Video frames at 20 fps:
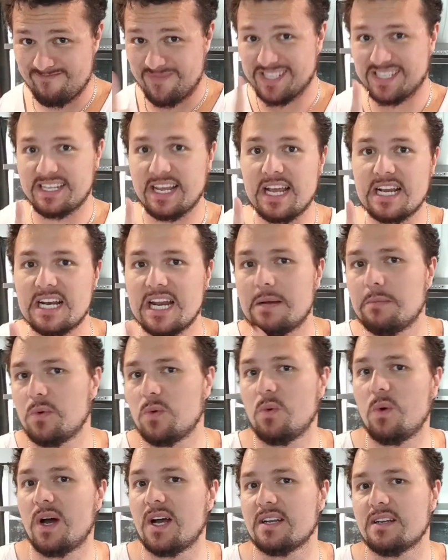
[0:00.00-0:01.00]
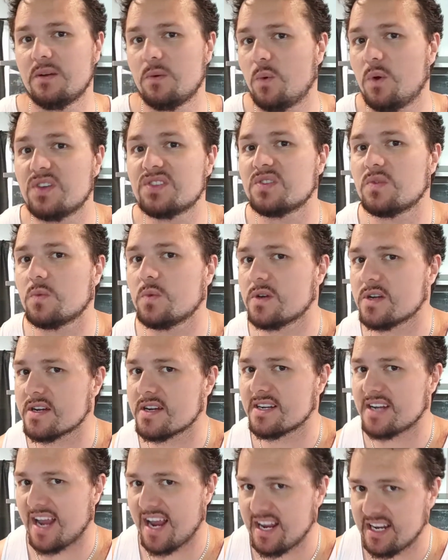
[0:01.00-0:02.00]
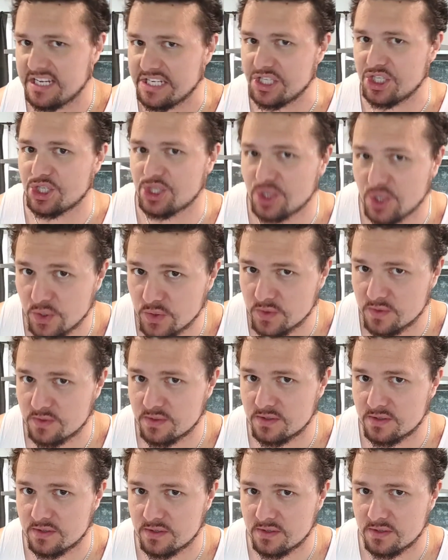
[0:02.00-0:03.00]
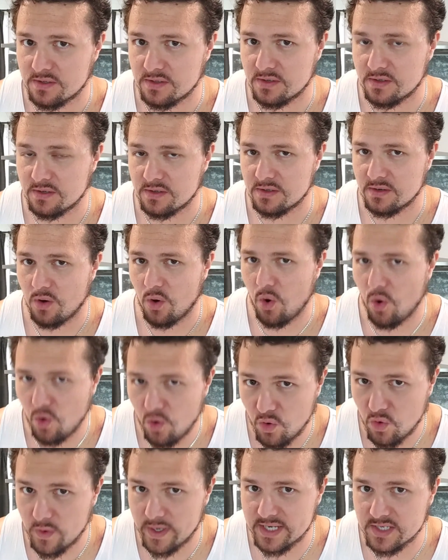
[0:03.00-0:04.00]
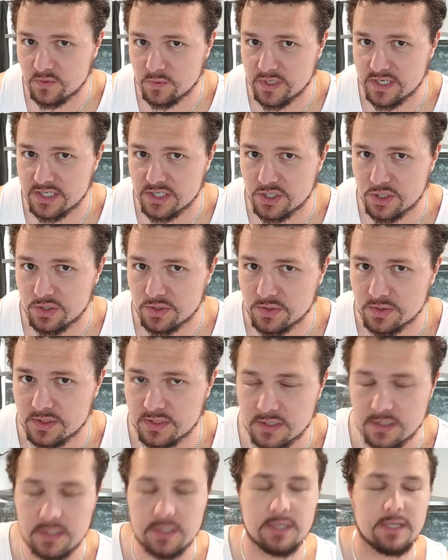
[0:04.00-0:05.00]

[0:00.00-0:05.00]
Mistake number one, wasn't wearing any shoes. Always wear shoes.